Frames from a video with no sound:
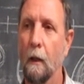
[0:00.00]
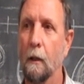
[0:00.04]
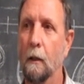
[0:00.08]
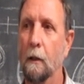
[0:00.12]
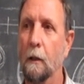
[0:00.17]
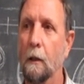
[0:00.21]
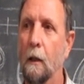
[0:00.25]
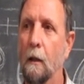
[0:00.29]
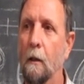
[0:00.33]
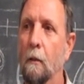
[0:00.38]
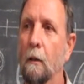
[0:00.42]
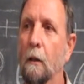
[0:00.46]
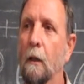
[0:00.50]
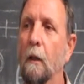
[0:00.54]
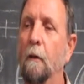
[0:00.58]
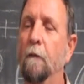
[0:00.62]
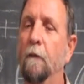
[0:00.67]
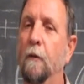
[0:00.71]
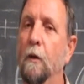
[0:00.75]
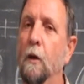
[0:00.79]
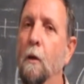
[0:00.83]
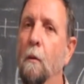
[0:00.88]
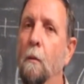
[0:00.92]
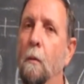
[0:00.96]
So
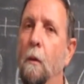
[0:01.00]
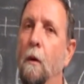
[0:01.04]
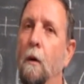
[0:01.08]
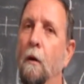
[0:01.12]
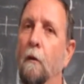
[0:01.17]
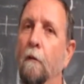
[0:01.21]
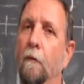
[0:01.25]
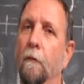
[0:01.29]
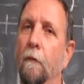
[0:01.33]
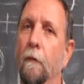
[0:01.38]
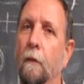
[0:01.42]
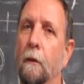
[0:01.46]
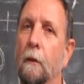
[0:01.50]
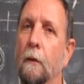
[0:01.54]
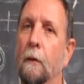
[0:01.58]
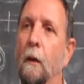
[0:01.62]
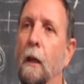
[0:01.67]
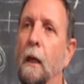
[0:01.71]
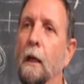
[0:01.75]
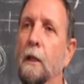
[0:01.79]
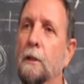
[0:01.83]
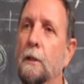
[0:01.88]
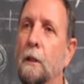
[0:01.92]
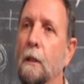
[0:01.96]
if you move,
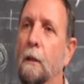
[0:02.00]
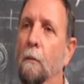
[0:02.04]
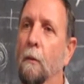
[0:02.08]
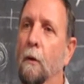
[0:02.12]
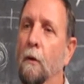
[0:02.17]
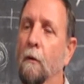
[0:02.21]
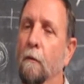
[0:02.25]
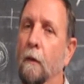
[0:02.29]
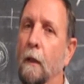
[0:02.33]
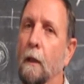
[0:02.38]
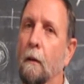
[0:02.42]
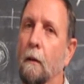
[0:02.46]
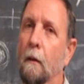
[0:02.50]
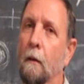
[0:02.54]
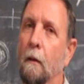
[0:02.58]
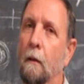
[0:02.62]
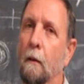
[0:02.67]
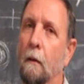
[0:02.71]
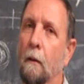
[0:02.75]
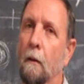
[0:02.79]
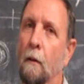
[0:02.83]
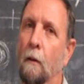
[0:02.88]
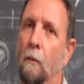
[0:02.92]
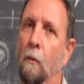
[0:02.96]
you're actually moving
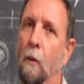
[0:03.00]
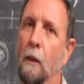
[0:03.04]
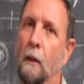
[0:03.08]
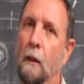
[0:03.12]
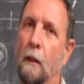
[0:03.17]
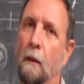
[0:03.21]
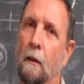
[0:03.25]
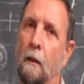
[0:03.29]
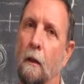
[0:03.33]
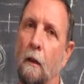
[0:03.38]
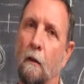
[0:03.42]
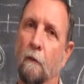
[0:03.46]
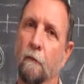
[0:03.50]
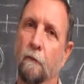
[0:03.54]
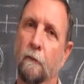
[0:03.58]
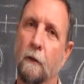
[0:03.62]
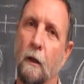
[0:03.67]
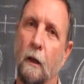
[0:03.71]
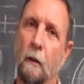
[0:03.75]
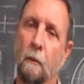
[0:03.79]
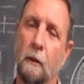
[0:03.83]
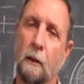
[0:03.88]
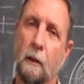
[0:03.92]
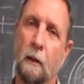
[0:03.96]
1.5
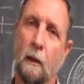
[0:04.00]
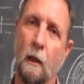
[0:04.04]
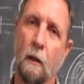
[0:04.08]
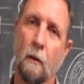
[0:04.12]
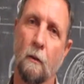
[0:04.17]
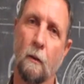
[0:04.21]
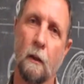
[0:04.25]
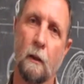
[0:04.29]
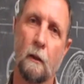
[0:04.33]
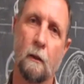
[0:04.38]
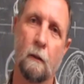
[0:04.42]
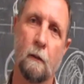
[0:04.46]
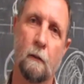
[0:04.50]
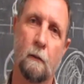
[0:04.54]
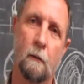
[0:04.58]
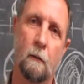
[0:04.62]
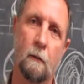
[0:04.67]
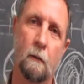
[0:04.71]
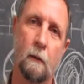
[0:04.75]
times slower